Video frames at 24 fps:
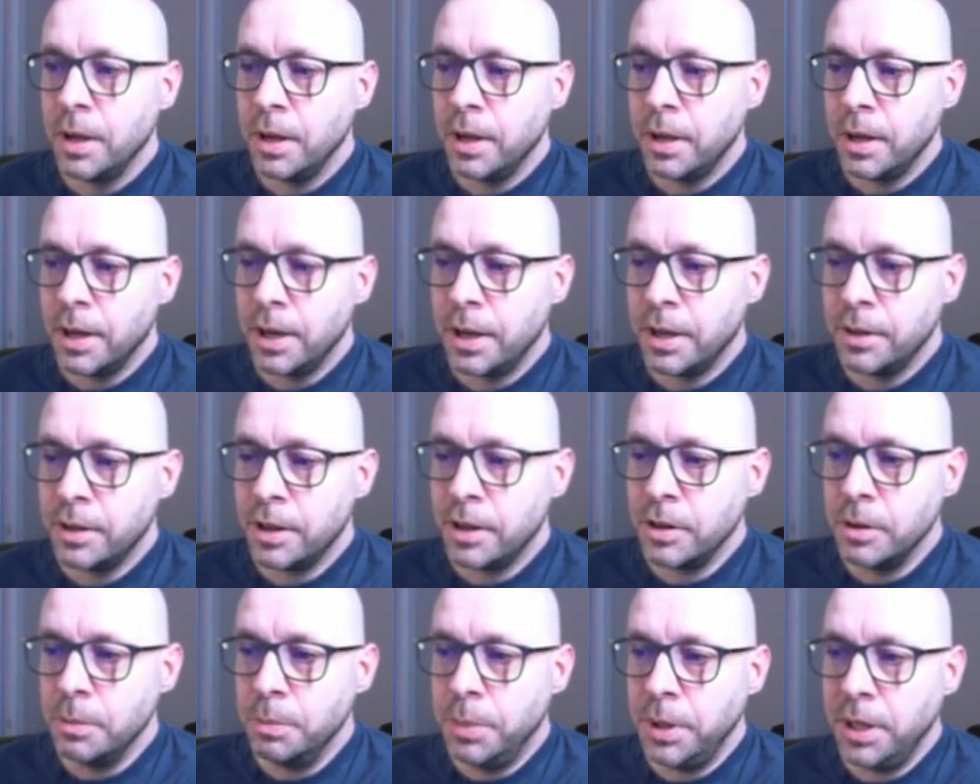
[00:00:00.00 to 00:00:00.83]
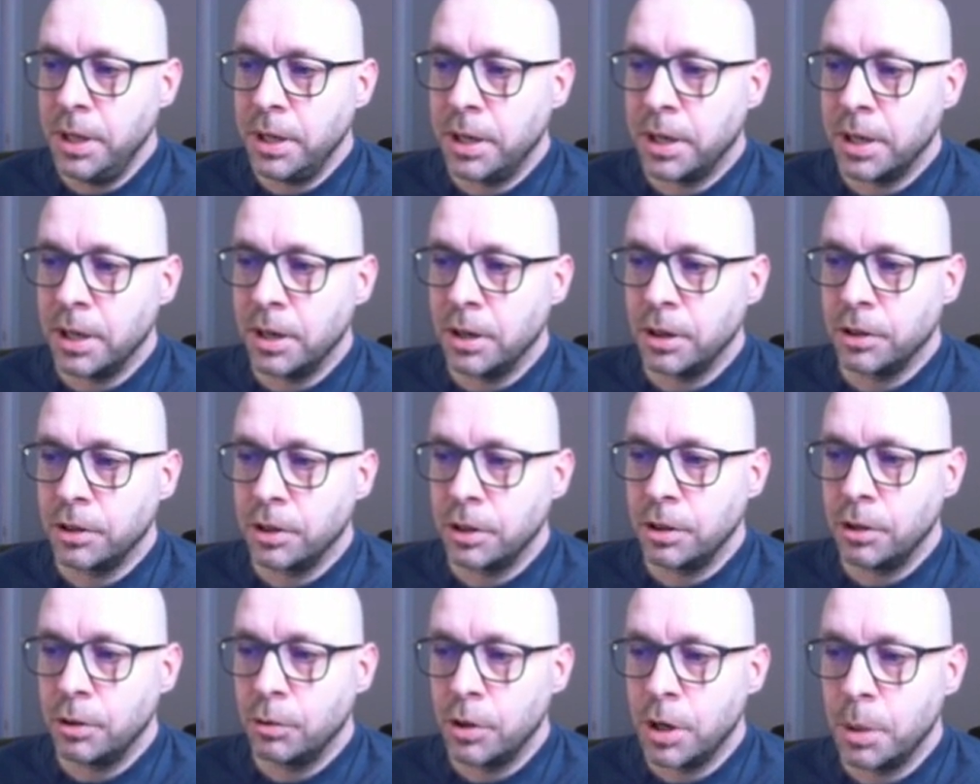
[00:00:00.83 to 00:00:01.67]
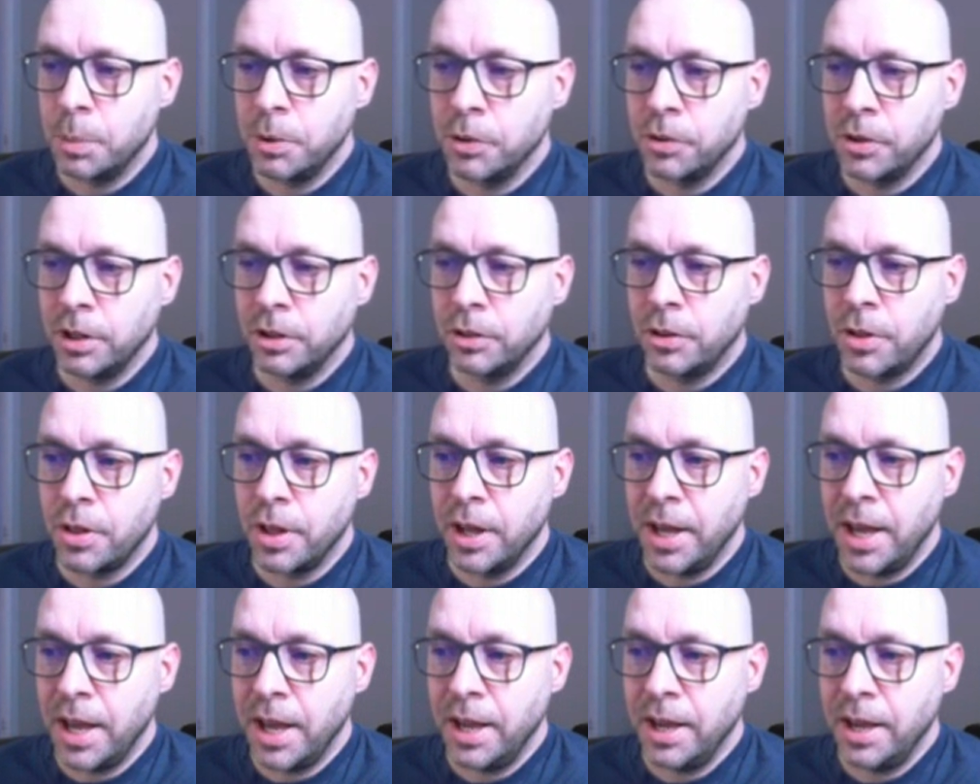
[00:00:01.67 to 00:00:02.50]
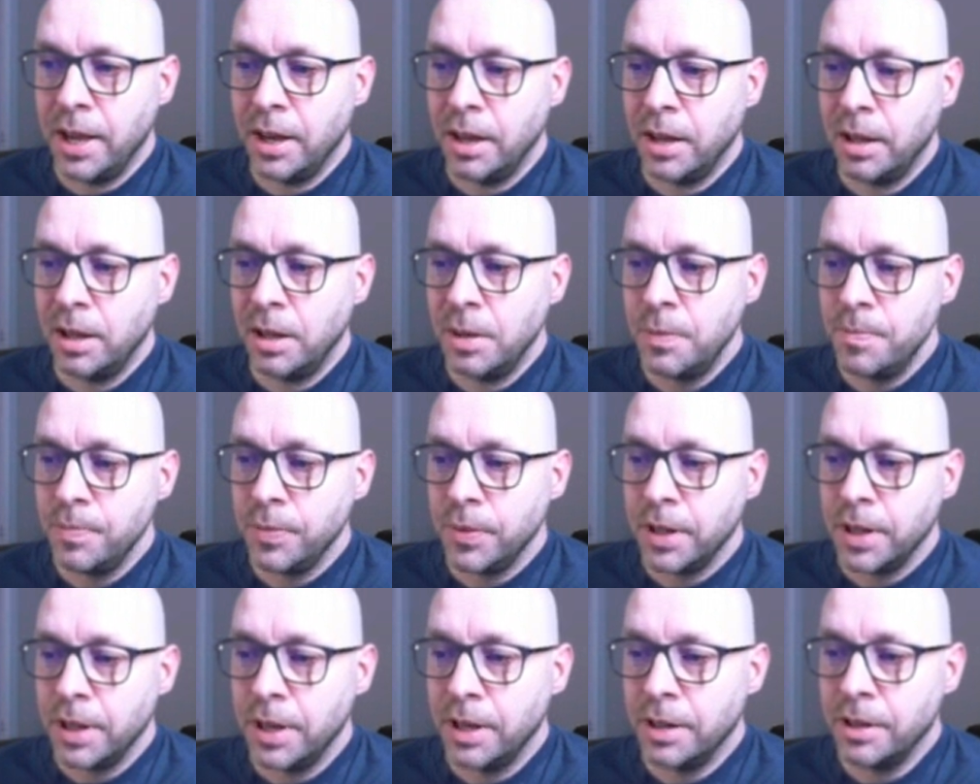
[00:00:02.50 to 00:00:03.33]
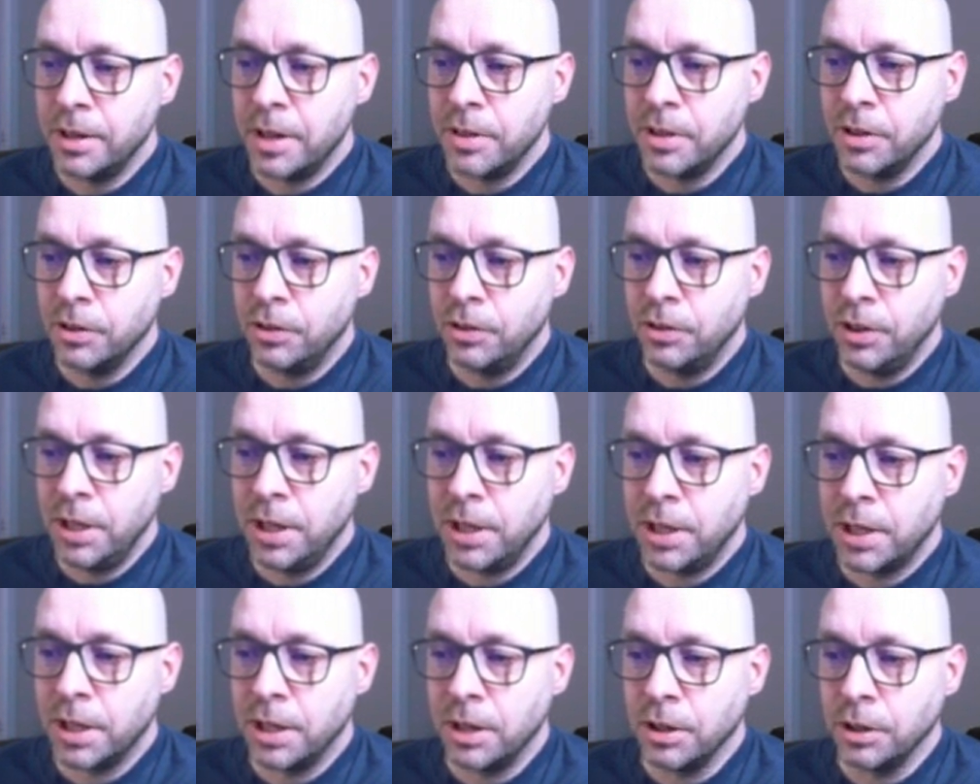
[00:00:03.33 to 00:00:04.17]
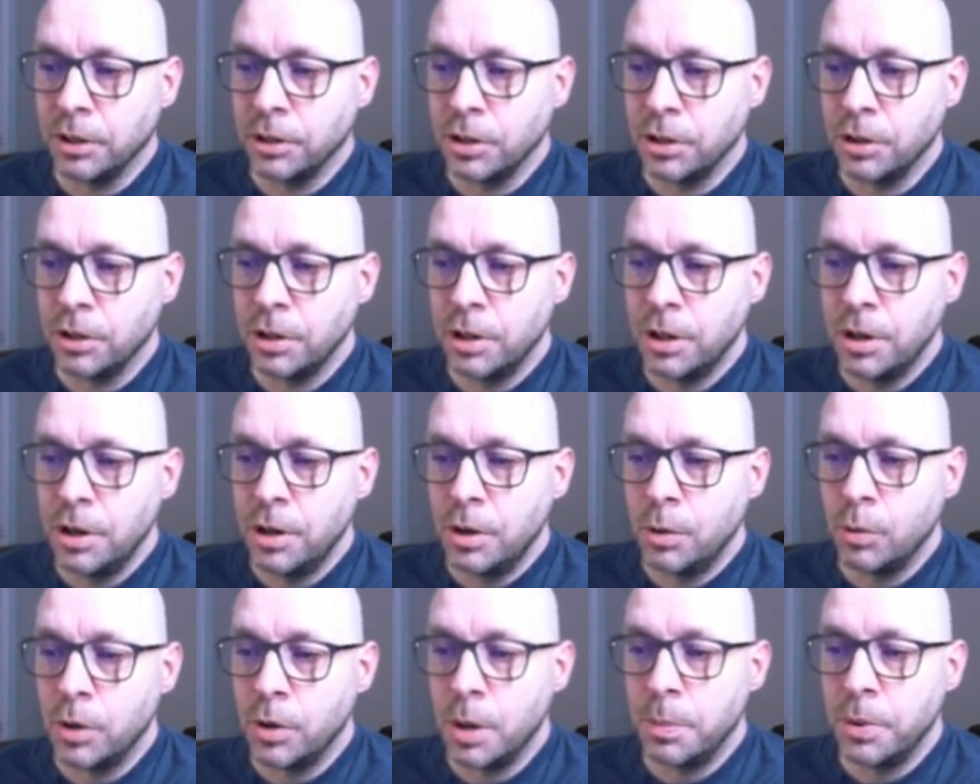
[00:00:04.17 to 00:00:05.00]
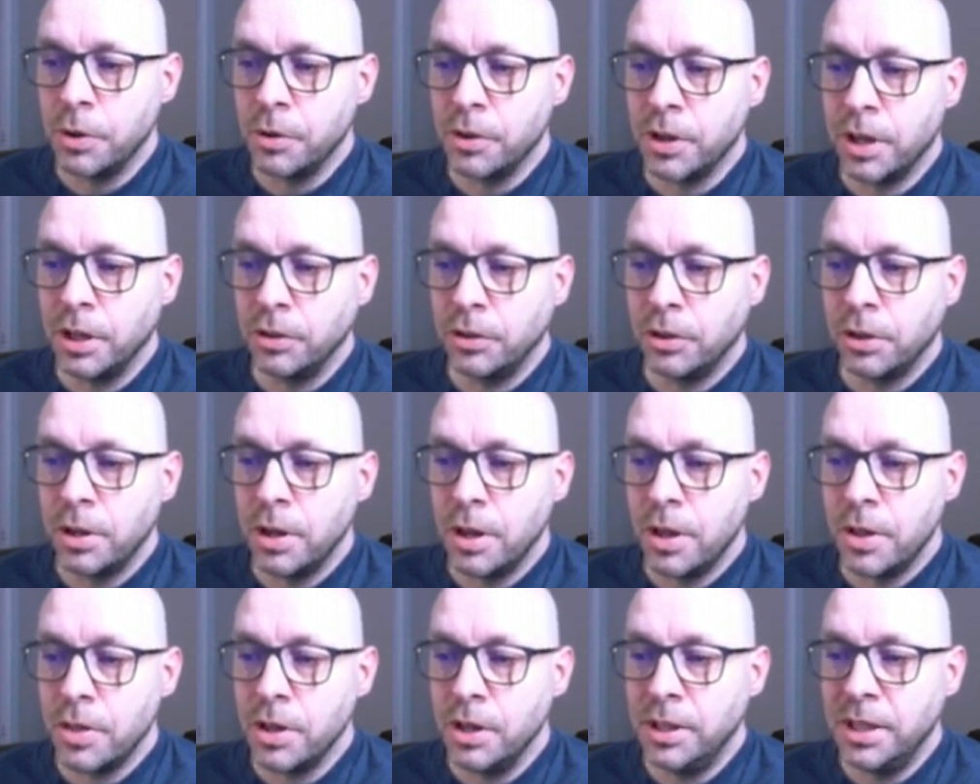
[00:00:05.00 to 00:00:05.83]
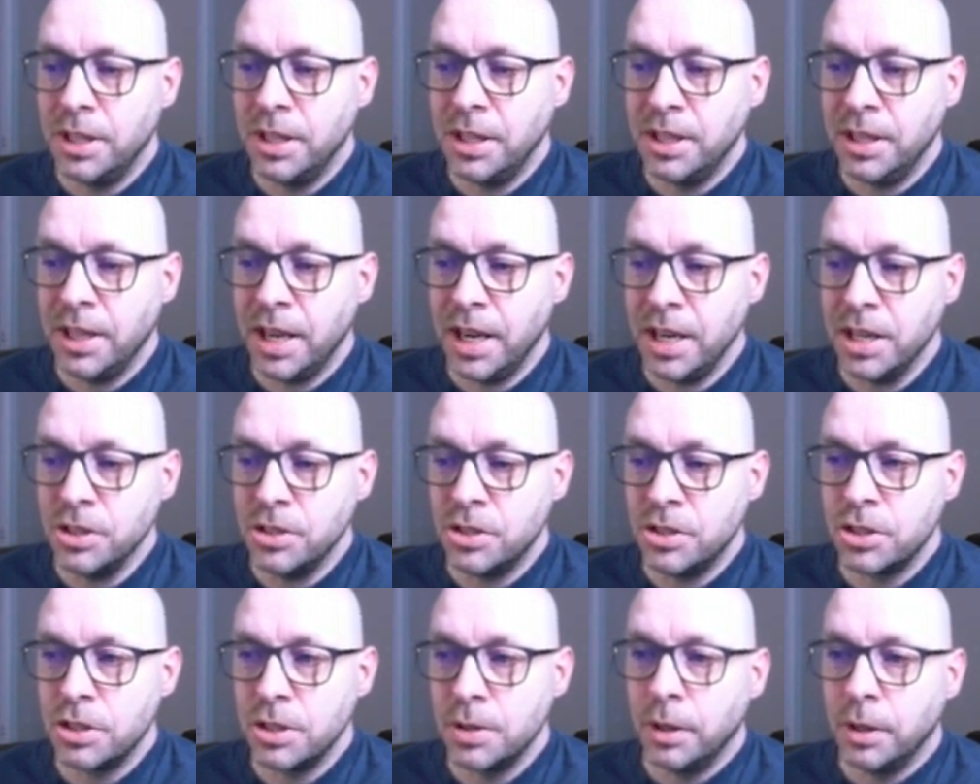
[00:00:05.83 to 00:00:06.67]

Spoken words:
and then the B character represents the AL, and then the C character represents the TH.